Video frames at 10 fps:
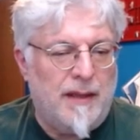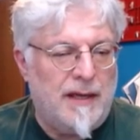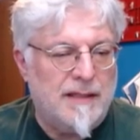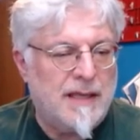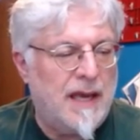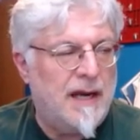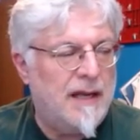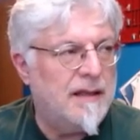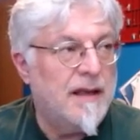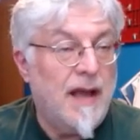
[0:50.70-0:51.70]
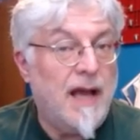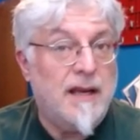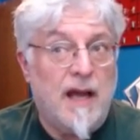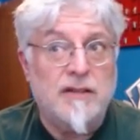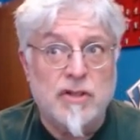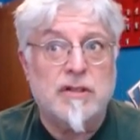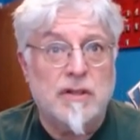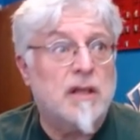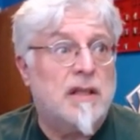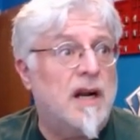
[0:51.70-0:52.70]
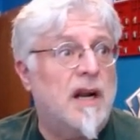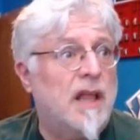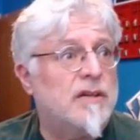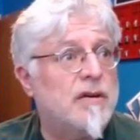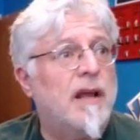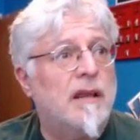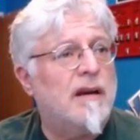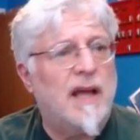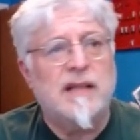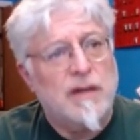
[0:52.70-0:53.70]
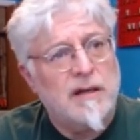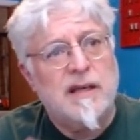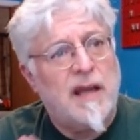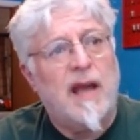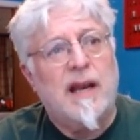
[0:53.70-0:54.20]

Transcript: and it's kind of... I just looked at another trailer and I turned it down.